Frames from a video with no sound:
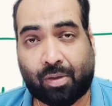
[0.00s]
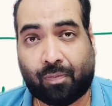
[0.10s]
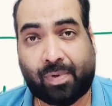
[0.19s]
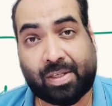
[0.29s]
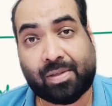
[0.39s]

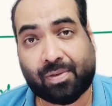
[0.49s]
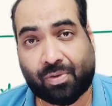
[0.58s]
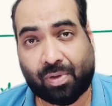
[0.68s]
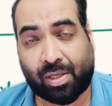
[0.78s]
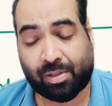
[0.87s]
which is
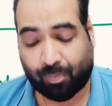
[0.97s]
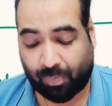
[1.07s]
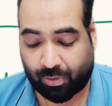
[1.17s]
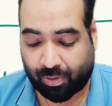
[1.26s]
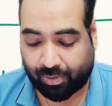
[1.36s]
strange
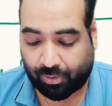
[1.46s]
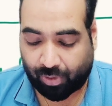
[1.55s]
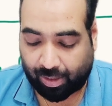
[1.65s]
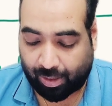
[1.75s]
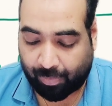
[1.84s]
because
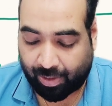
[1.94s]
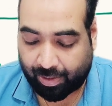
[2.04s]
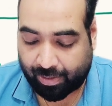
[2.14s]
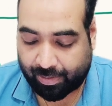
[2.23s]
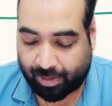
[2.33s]
your
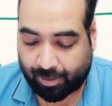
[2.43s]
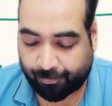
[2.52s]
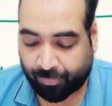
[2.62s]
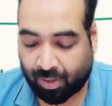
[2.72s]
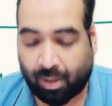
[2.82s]
liabilities are